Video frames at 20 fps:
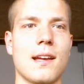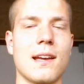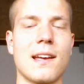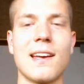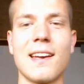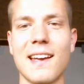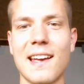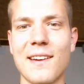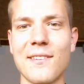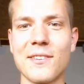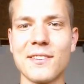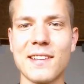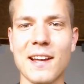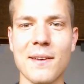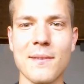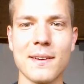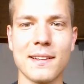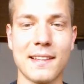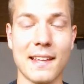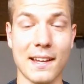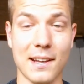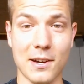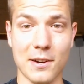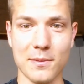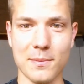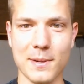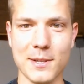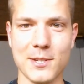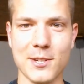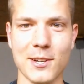Every time I take
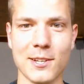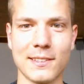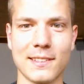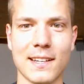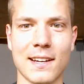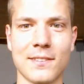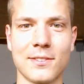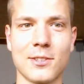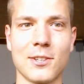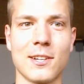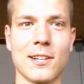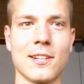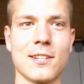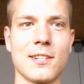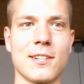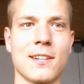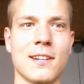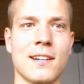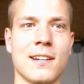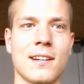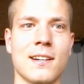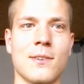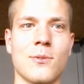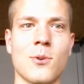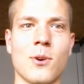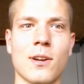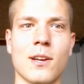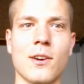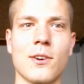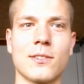off my shirt after a
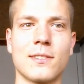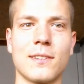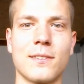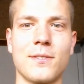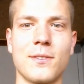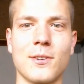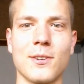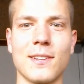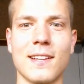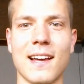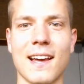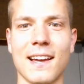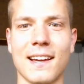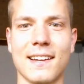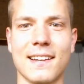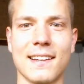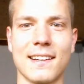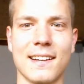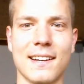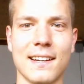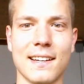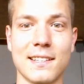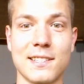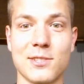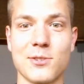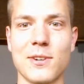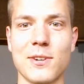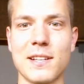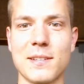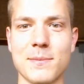workout, I feel like
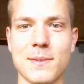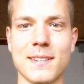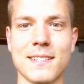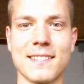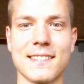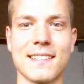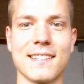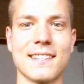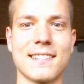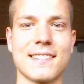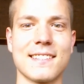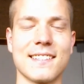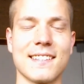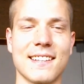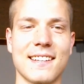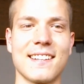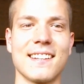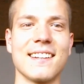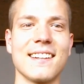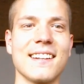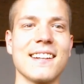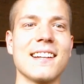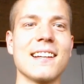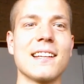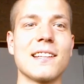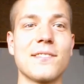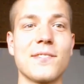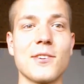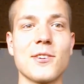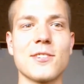it's Christmas, because
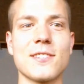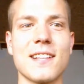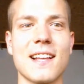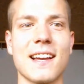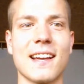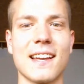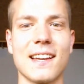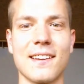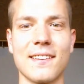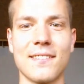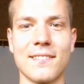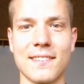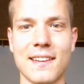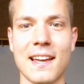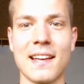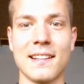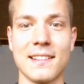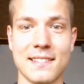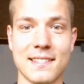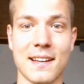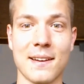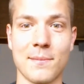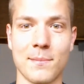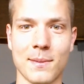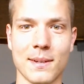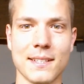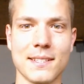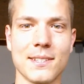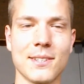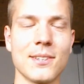it feels like I've gained some
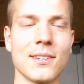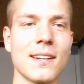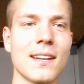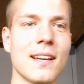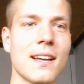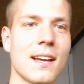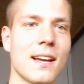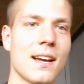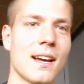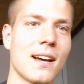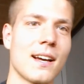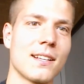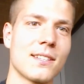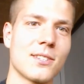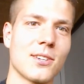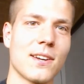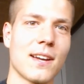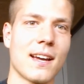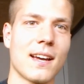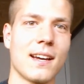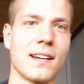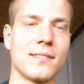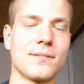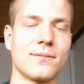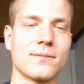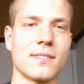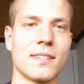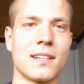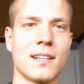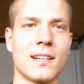muscle. So yeah,
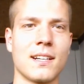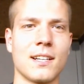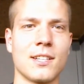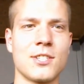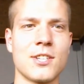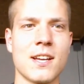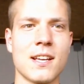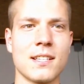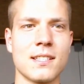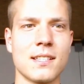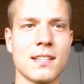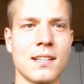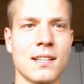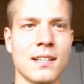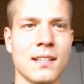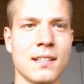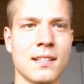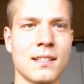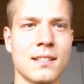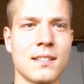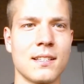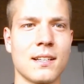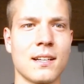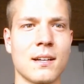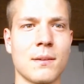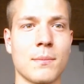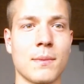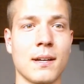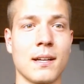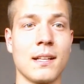chest. And
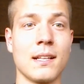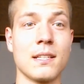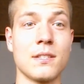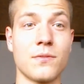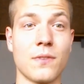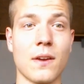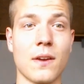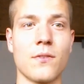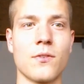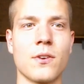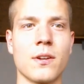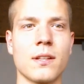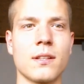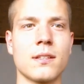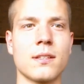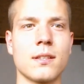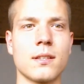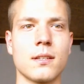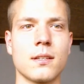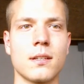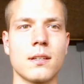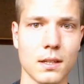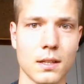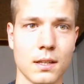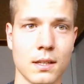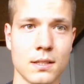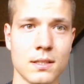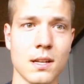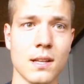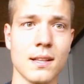my least favorite,
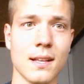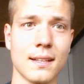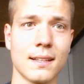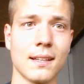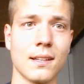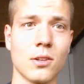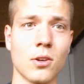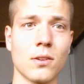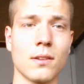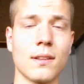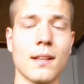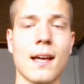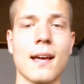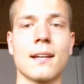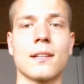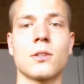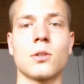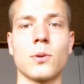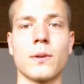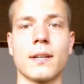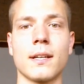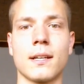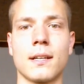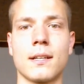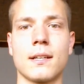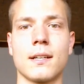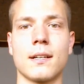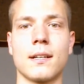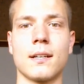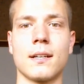it's not that I don't like doing
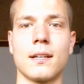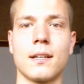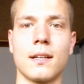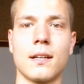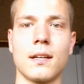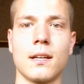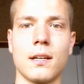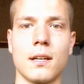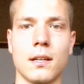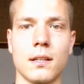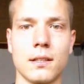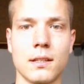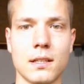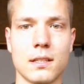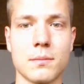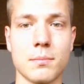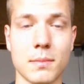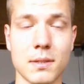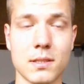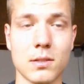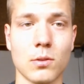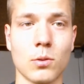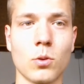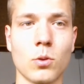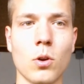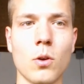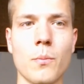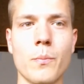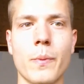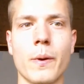this muscle
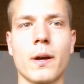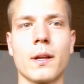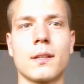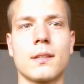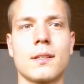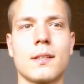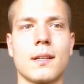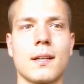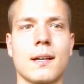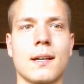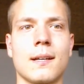group, but